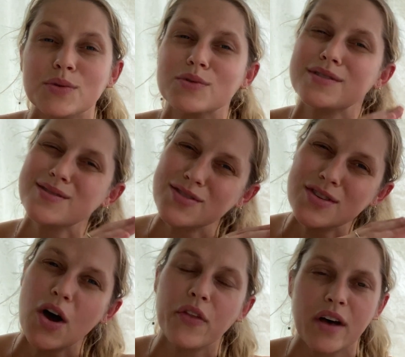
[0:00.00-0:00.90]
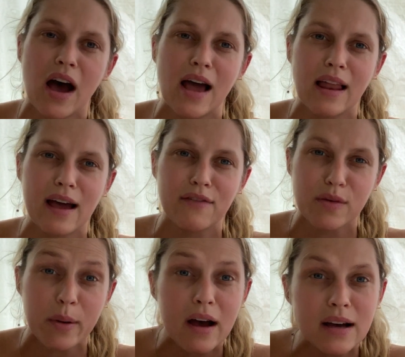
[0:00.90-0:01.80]
which is not the highlight of
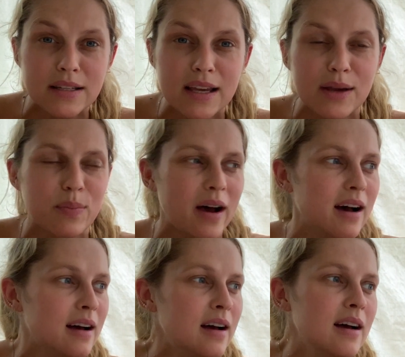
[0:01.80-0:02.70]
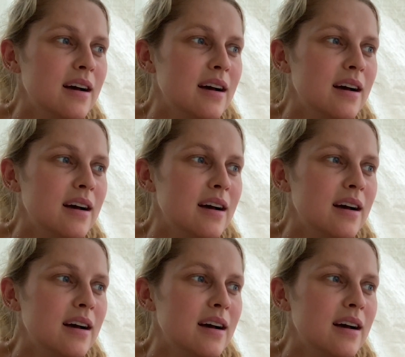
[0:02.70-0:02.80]
the party, but